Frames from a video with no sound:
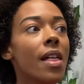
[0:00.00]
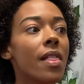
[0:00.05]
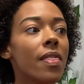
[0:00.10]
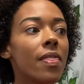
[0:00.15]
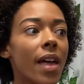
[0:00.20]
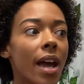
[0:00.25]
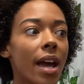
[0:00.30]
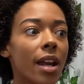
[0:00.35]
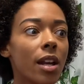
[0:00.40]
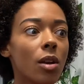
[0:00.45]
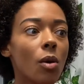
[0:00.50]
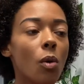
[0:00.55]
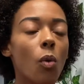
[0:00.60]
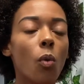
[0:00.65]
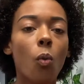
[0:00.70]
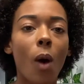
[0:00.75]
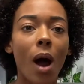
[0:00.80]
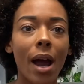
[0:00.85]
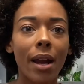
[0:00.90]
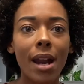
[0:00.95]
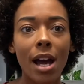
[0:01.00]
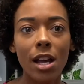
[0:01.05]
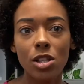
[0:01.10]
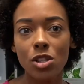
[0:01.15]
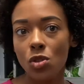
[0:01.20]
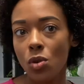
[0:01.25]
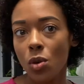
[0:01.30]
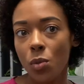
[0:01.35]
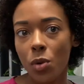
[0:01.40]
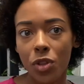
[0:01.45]
then why not
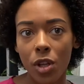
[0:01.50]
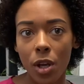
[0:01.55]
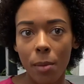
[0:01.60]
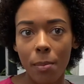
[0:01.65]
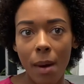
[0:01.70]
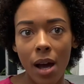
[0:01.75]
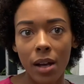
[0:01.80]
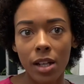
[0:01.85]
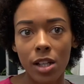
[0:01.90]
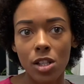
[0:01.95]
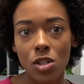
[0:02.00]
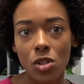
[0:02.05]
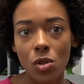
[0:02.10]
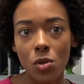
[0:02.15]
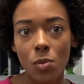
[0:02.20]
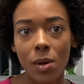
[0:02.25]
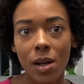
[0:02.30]
do it with your body too?